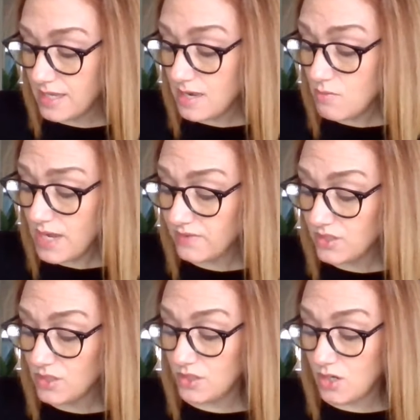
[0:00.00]
Then we
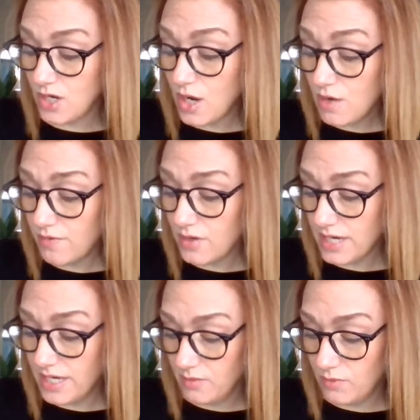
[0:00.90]
have to start
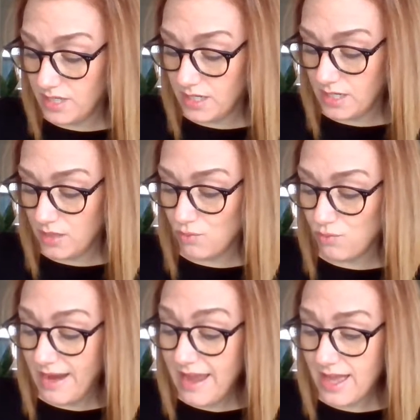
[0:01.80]
over again with another
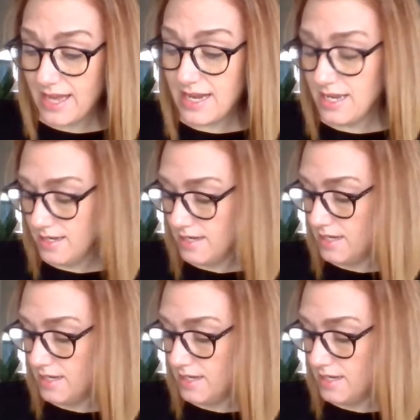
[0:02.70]
red